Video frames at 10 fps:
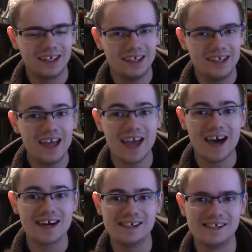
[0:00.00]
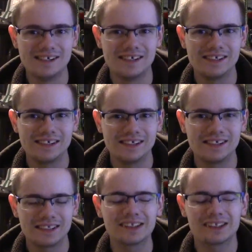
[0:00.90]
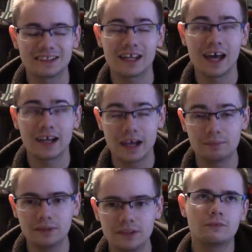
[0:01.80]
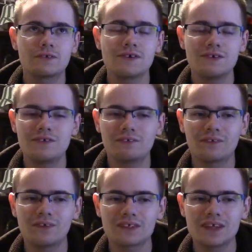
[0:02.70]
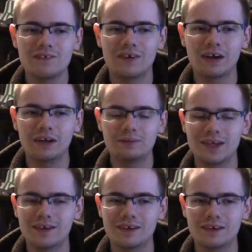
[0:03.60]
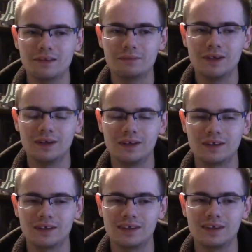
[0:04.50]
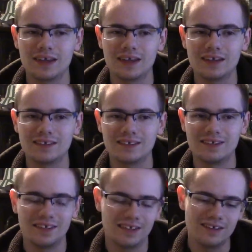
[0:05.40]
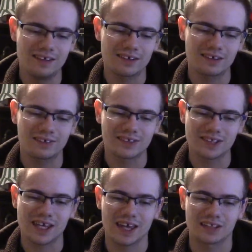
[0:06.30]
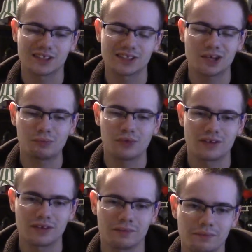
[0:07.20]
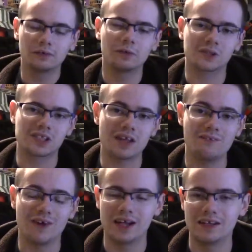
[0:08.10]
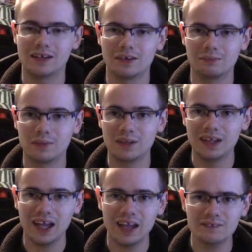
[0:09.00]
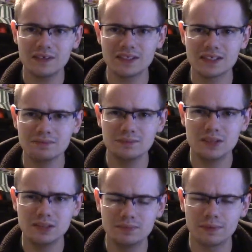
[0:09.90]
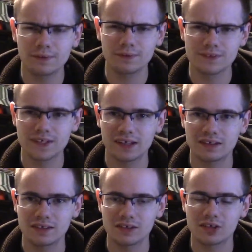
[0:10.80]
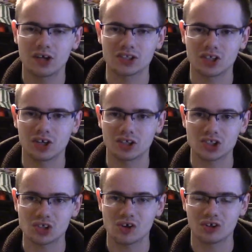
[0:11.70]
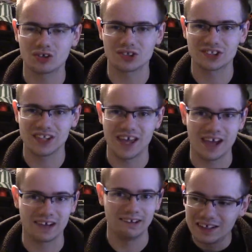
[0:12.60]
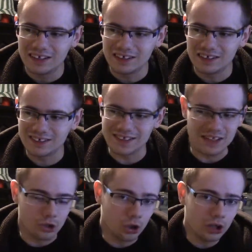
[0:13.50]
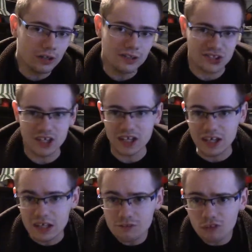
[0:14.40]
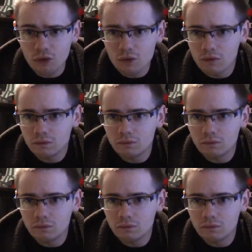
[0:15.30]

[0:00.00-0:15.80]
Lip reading: Yeah, that happened. So, of course, they wind up taking him in, and he, of course, catches up with him. Of course, they wind up having some deeper second thoughts on Star-Lord's dad. Is he good? Is he evil?